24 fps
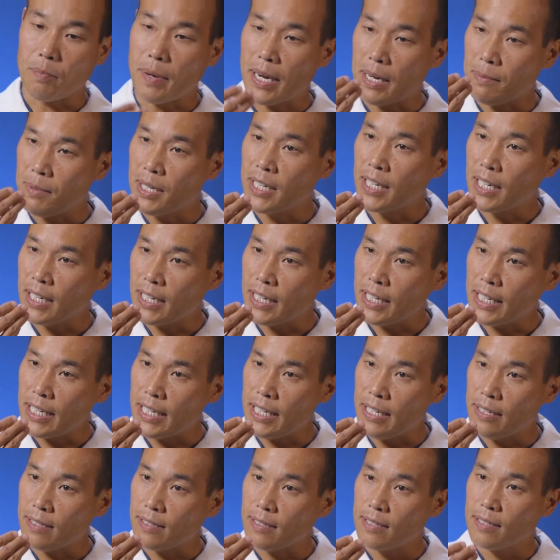baby can
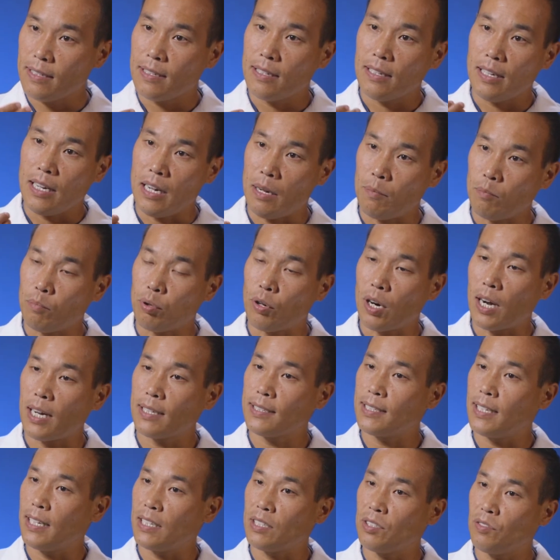eat and
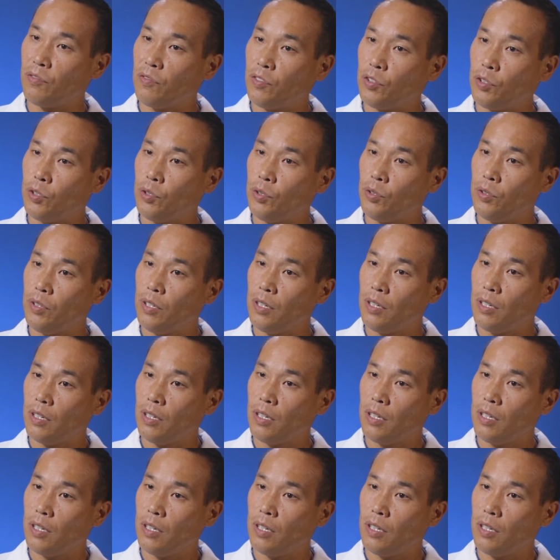process food,